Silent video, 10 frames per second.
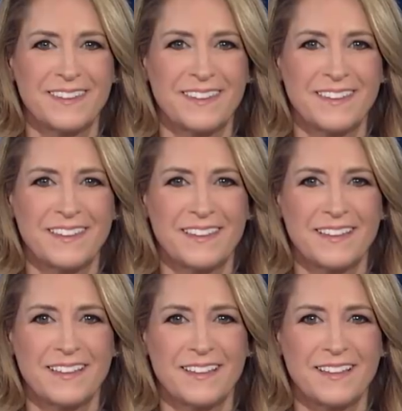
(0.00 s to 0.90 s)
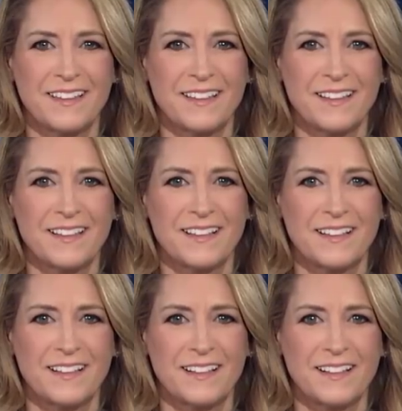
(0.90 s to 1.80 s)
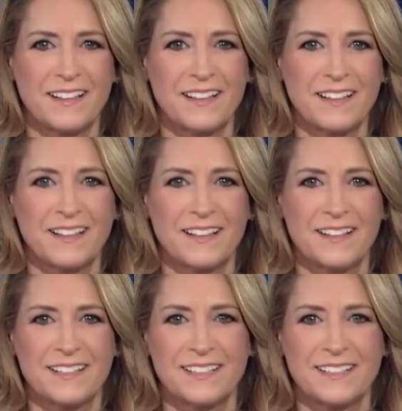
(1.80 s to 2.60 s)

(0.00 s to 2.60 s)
(not speaking)